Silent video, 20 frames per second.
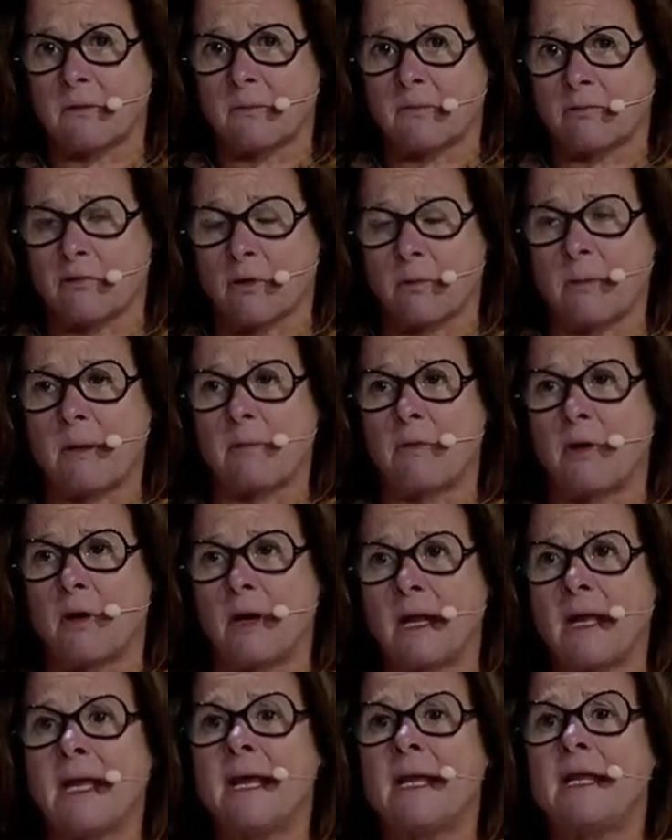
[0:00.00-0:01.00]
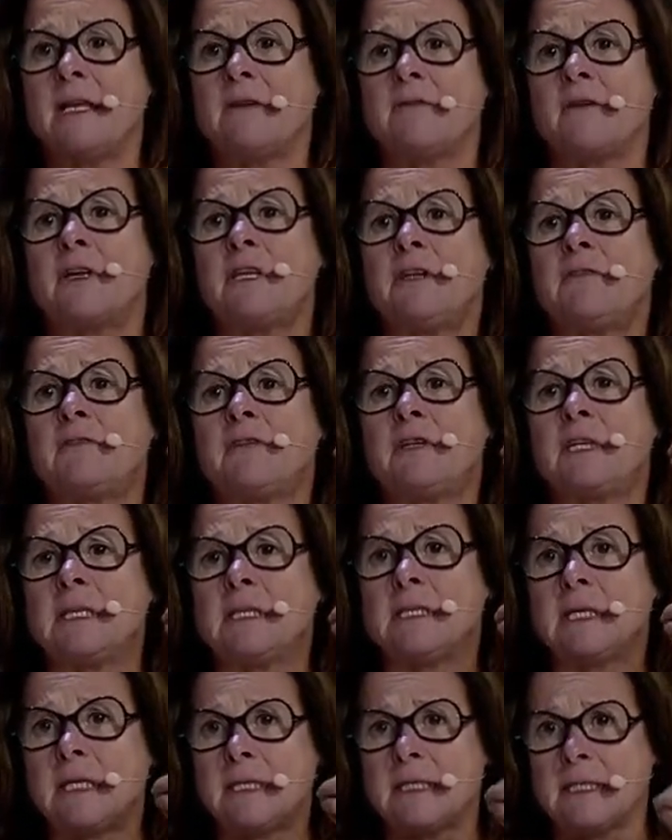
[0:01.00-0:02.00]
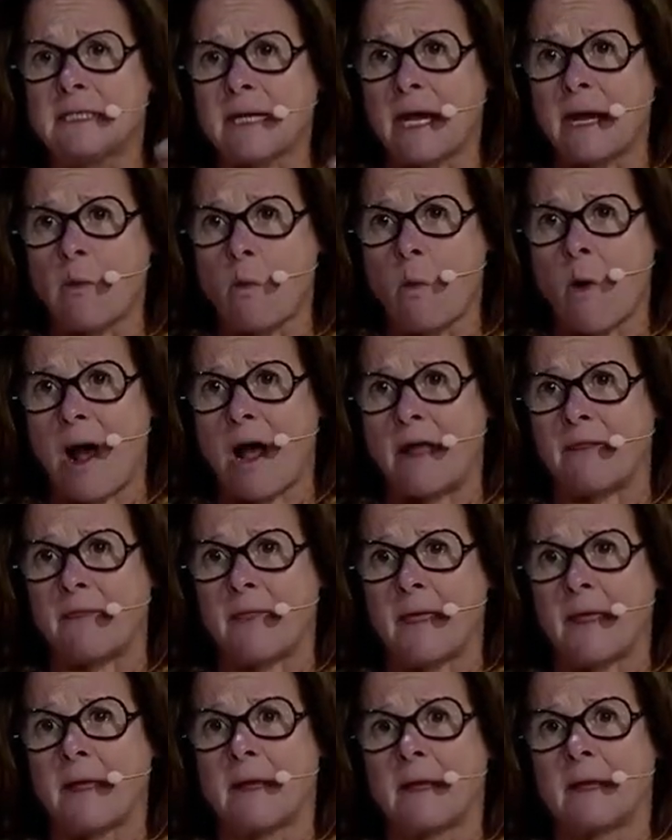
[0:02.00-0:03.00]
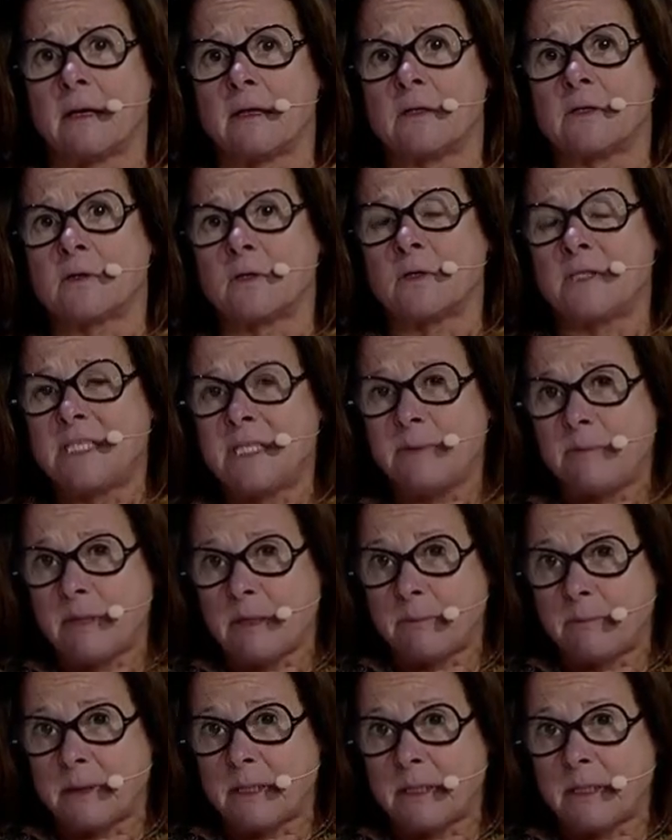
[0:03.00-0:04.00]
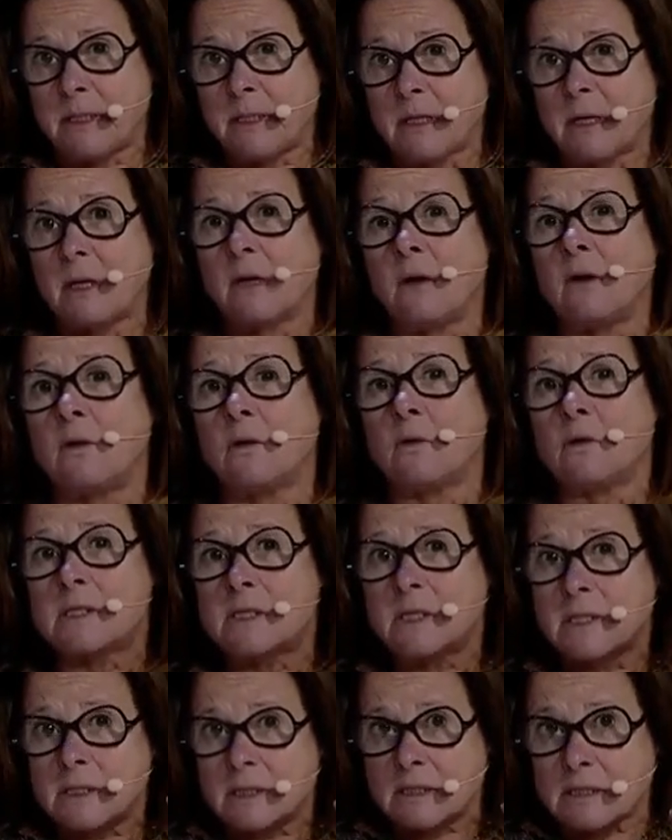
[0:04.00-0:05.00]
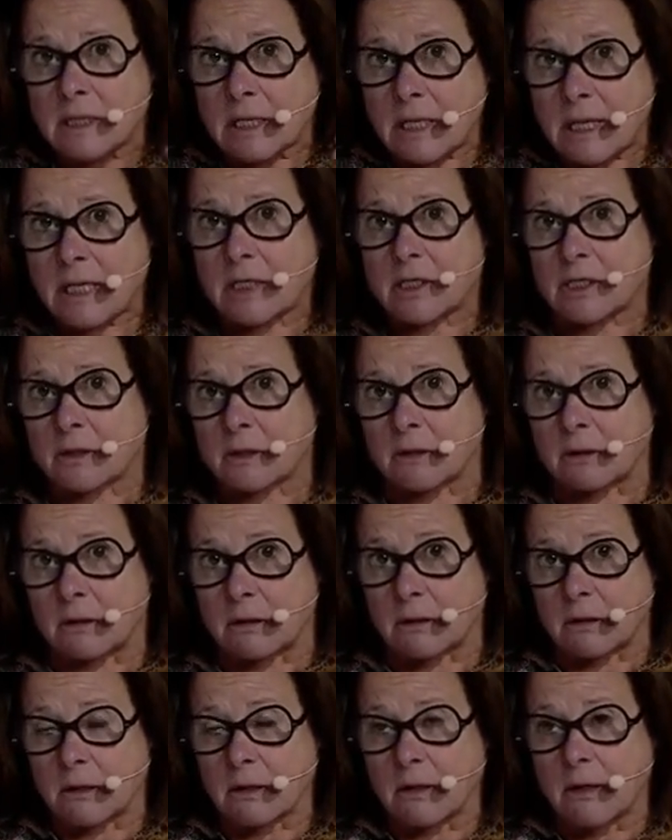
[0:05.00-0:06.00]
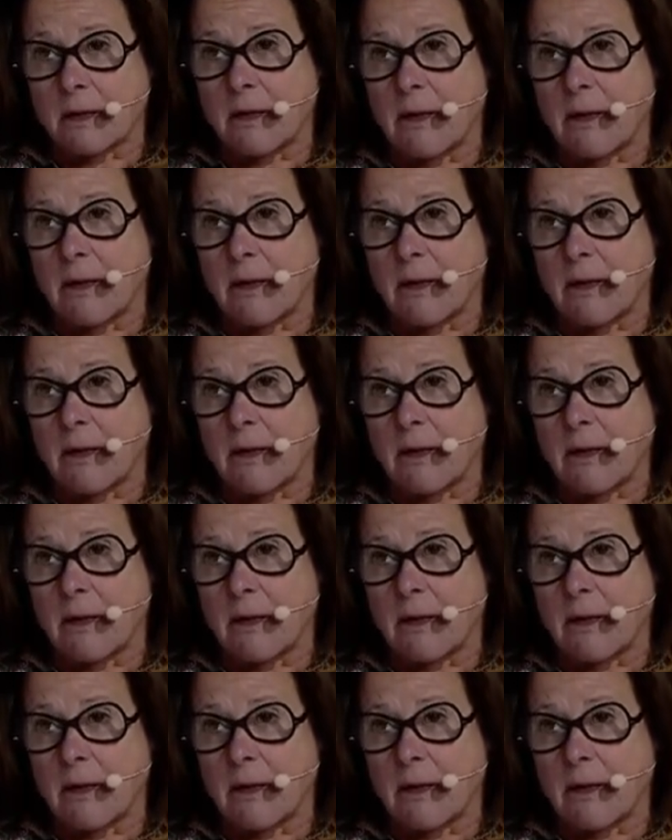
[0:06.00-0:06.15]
probable, even if in Taiwan the DPP loses the election,